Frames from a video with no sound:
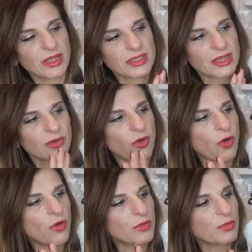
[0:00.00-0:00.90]
these in
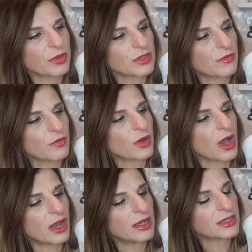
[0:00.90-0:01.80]
all the beautiful
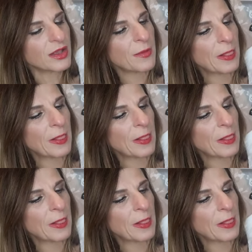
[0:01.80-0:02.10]
colours.